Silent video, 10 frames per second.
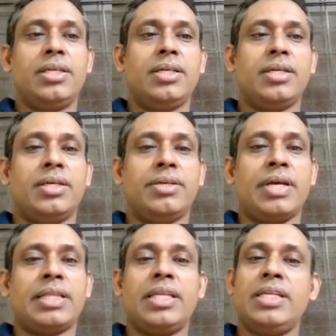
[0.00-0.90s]

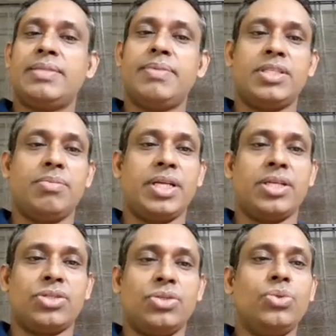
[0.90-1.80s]
a thin specimen
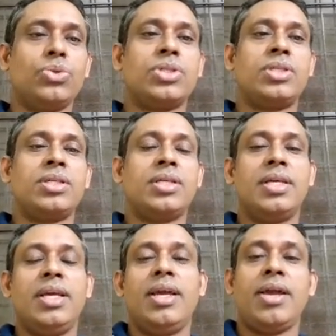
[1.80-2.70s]
is used
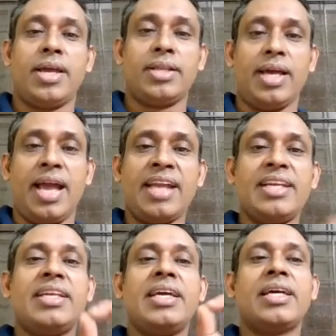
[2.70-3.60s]
and the
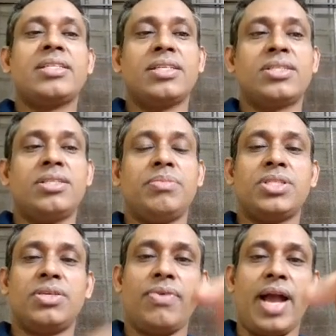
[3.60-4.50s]
entire system
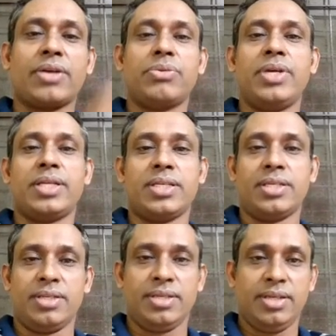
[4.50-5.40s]
is
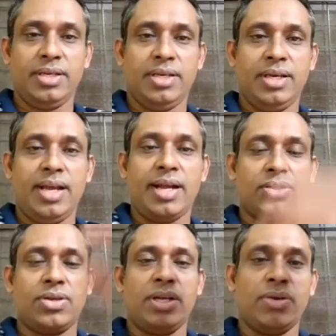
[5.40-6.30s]
evacuated.
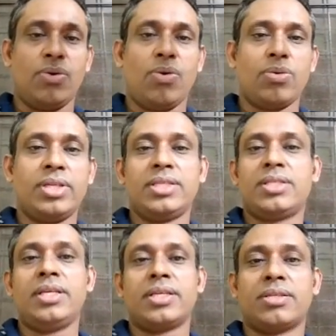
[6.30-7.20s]
Actually all these
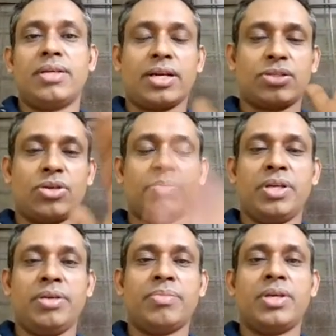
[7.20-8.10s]
things, electron
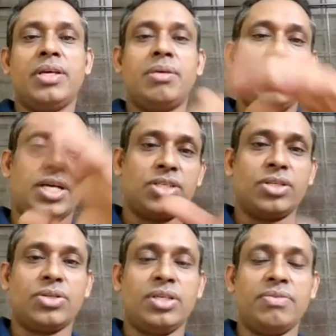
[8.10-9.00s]
beam passing
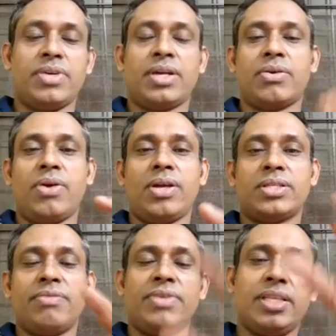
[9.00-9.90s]
through the different coils,
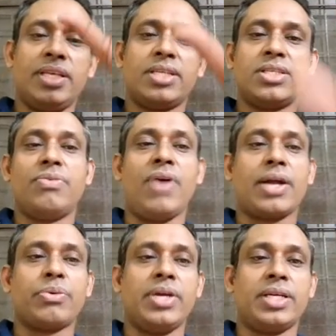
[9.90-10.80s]
everything is
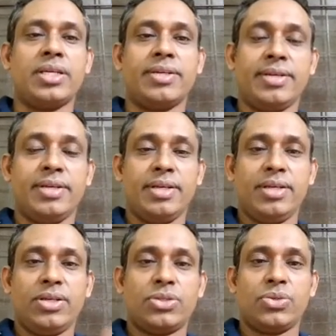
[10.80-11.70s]
evacuated
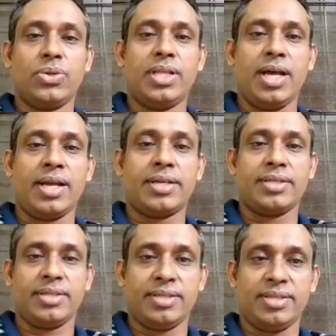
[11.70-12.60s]
so that
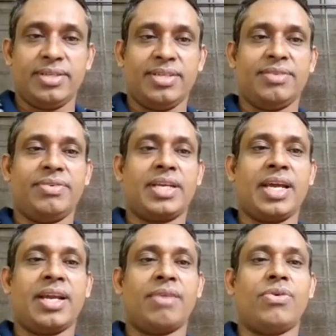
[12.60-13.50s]
we
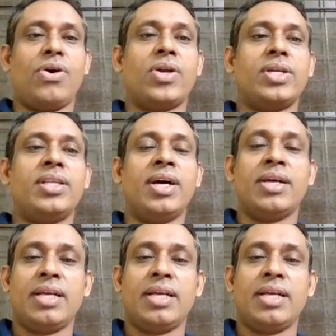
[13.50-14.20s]
can avoid the